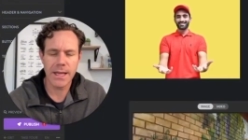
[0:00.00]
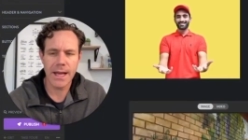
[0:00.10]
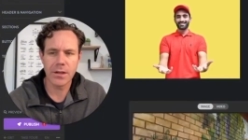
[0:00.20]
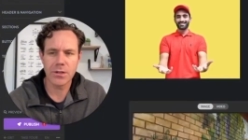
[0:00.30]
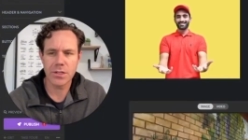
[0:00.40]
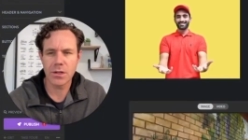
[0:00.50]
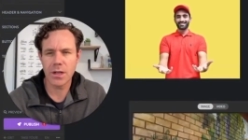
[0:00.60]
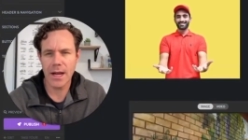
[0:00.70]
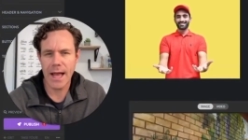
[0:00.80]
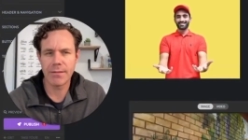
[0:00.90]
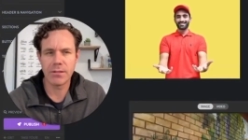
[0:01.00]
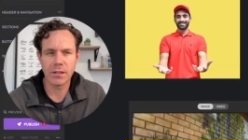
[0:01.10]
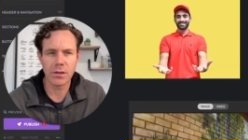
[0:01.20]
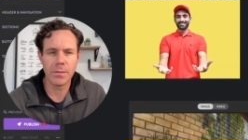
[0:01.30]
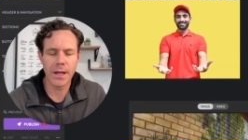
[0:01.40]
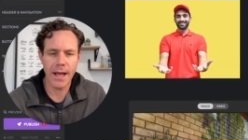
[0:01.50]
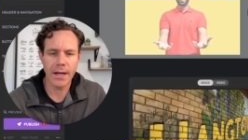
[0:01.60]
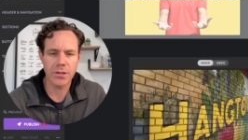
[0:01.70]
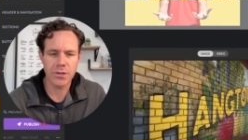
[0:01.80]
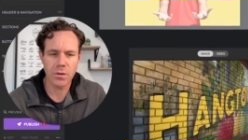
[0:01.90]
still going to have a little bit
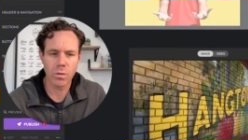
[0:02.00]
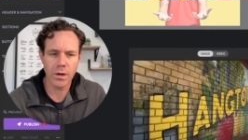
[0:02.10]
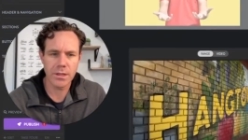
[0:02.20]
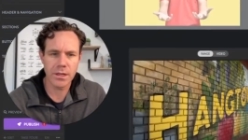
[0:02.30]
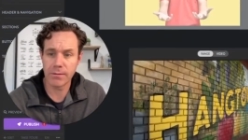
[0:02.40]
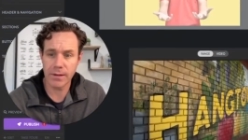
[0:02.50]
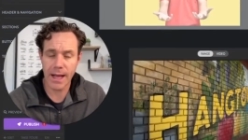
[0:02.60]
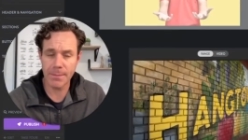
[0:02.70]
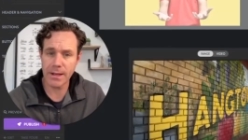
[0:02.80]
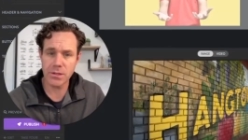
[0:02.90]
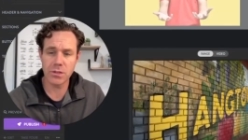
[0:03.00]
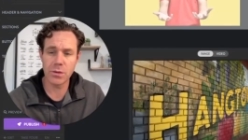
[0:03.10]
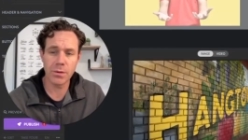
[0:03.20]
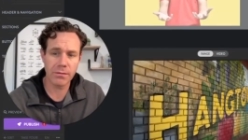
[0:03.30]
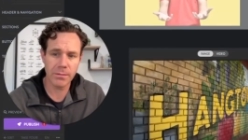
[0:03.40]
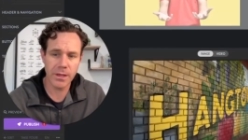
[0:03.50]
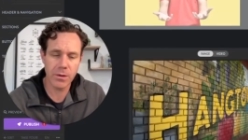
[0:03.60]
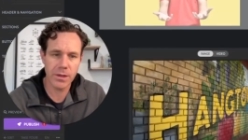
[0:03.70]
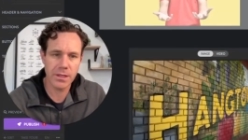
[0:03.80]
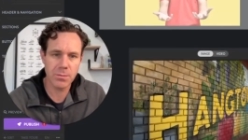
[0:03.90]
extra work to do. I'm not super familiar with
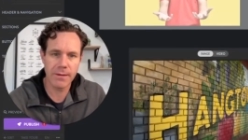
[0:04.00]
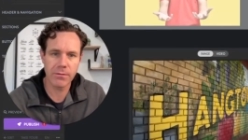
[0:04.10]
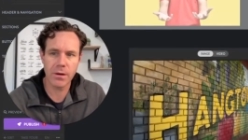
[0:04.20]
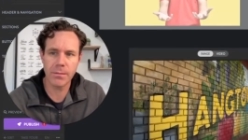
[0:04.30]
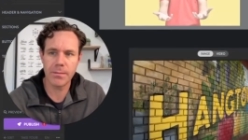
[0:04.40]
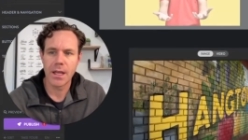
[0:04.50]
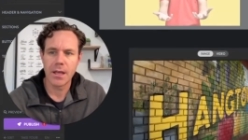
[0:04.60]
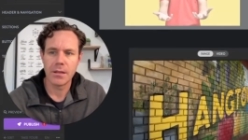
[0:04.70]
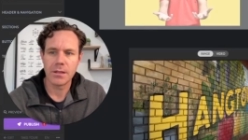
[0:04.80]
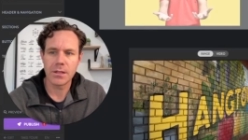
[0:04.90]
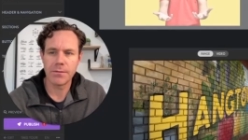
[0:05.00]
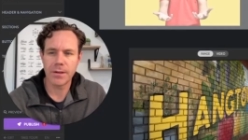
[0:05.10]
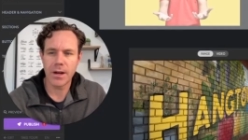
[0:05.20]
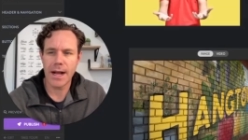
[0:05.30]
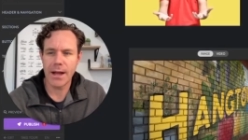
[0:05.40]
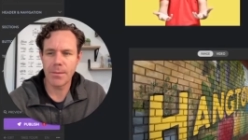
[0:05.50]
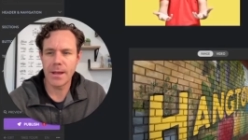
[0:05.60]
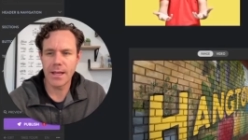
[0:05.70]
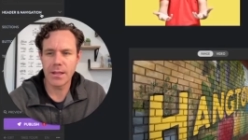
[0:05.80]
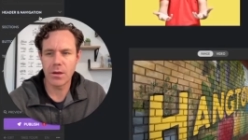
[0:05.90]
this platform to figure out how to
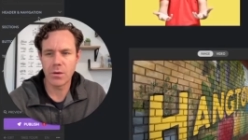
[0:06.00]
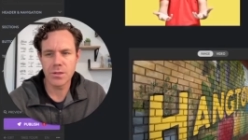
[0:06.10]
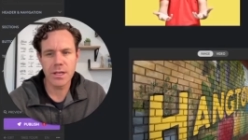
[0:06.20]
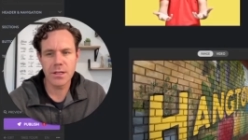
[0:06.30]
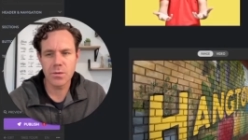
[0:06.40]
make those things work,